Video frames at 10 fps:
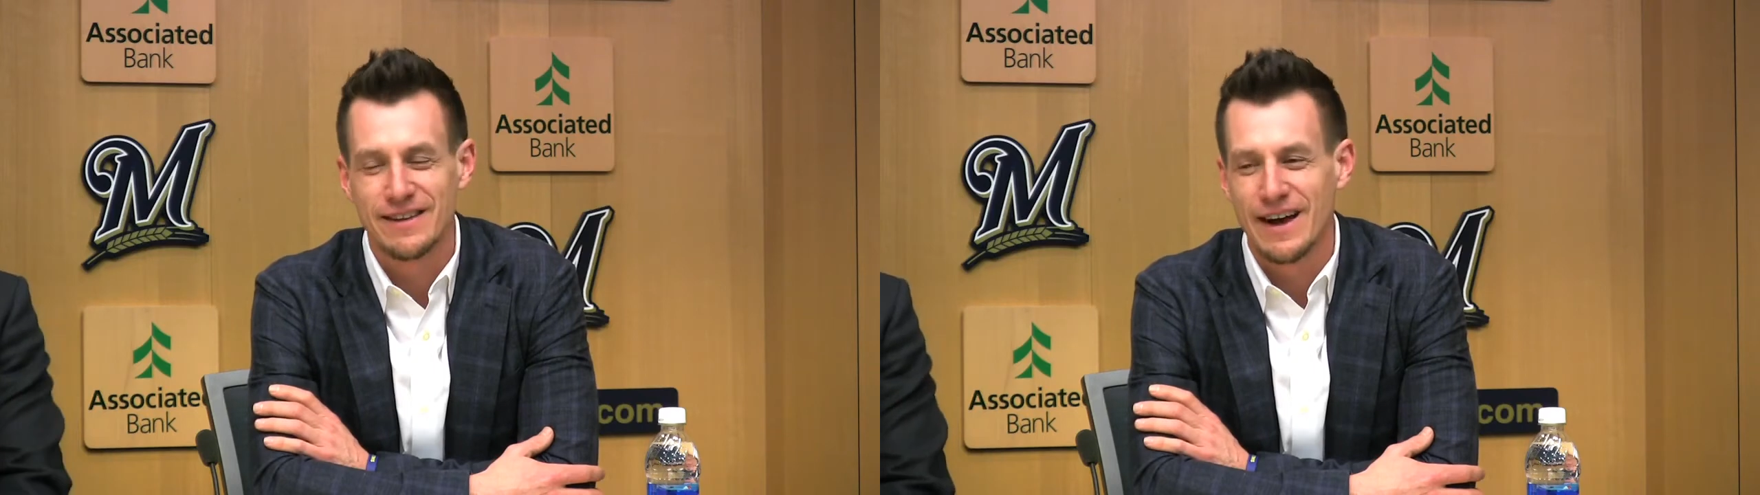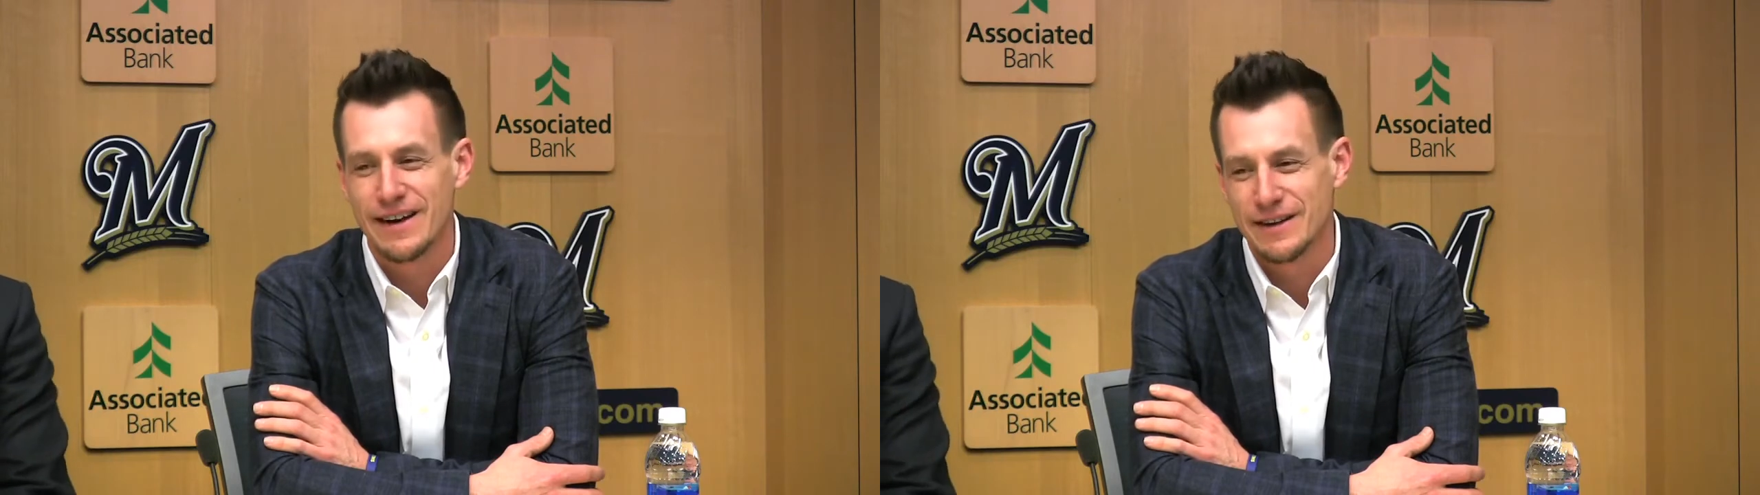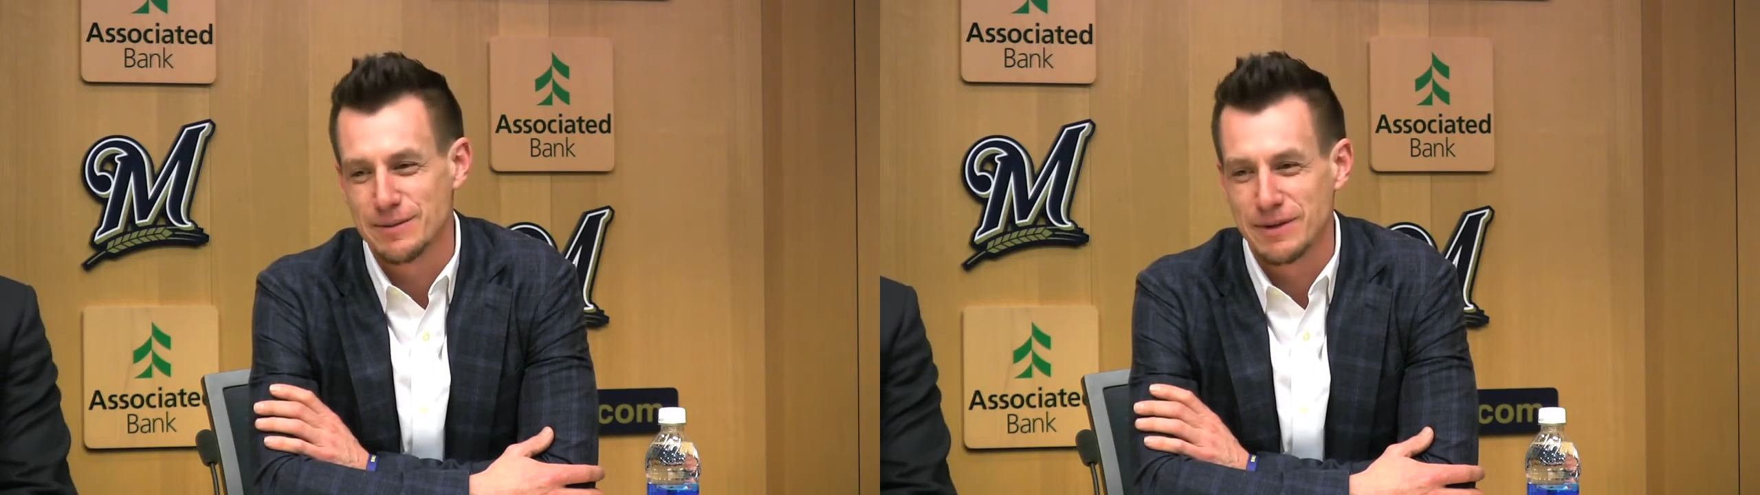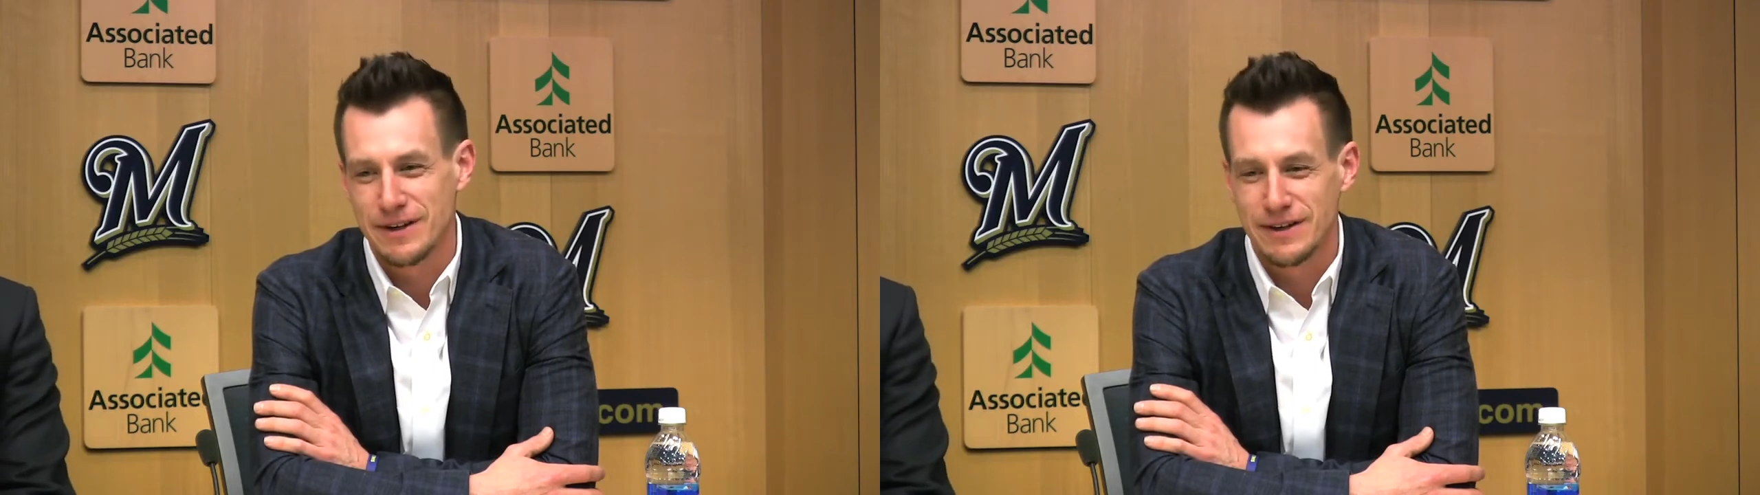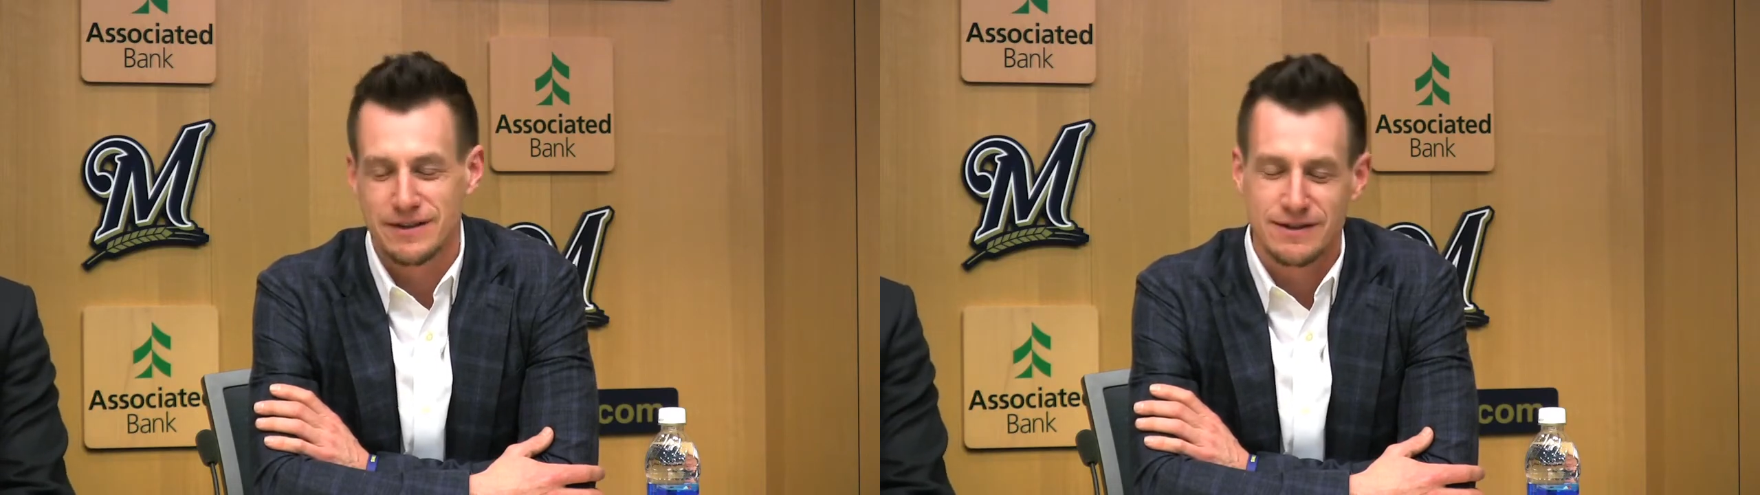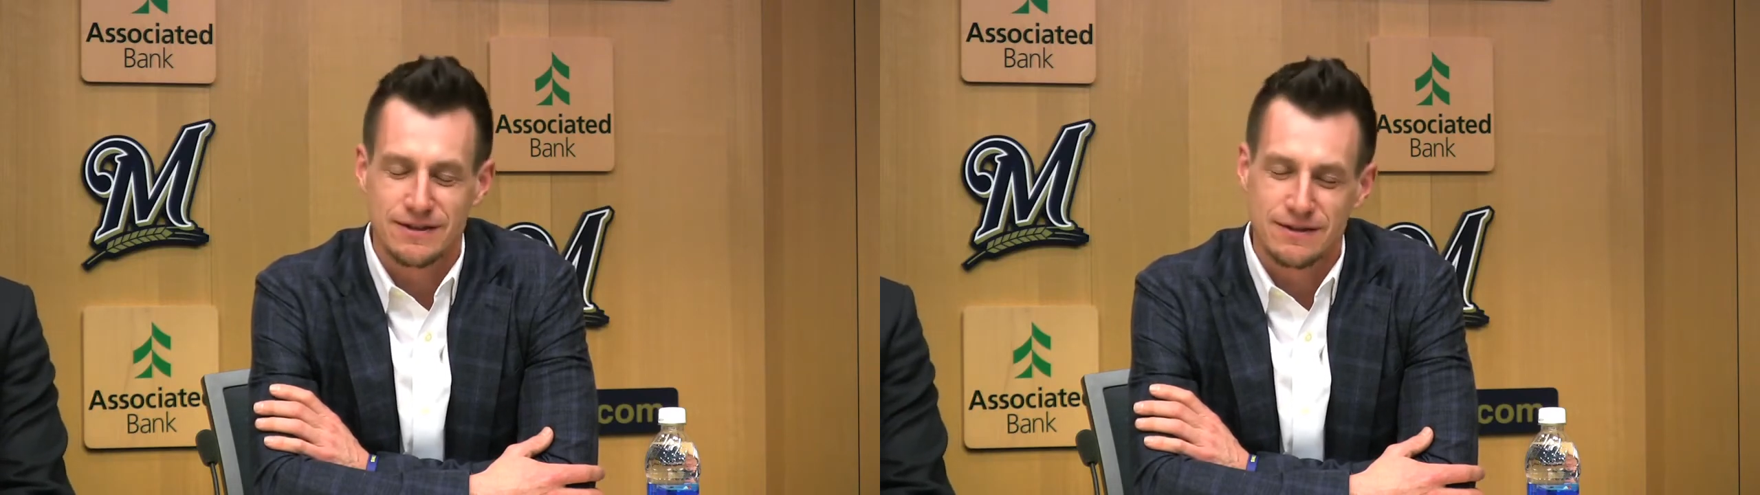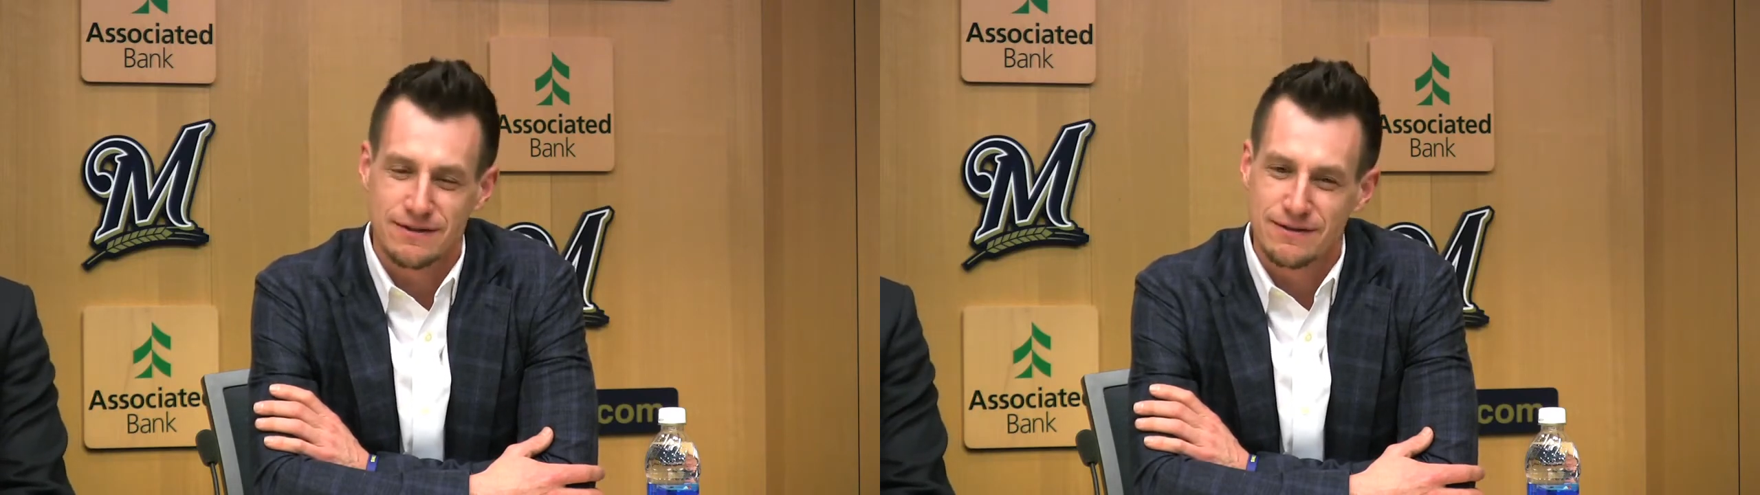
that, and it's because